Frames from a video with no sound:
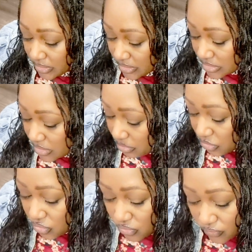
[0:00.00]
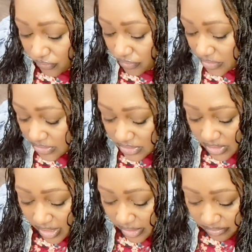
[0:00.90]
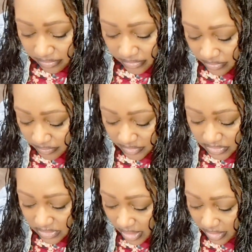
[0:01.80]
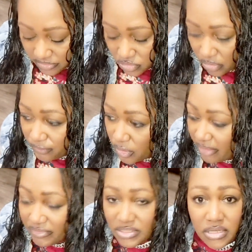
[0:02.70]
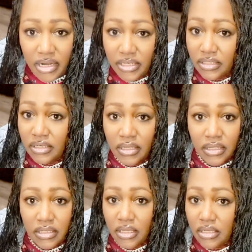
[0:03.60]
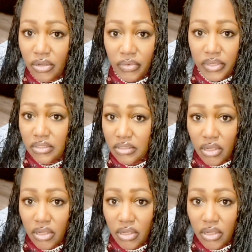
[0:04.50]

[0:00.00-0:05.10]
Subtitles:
So move. It's time. It's time. So if you haven't started, Get going.